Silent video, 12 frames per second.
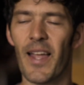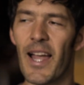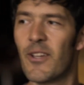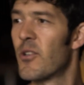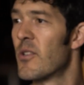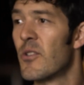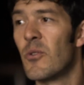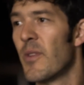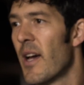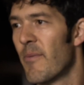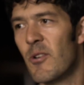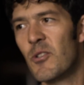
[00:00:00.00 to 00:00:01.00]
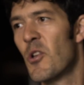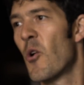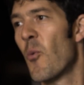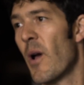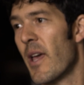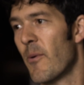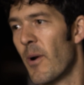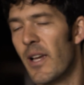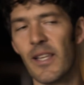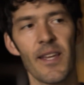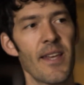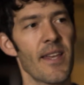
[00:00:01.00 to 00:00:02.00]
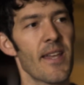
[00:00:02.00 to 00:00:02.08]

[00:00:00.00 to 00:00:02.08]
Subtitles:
I couldn't do that. There's no way, right?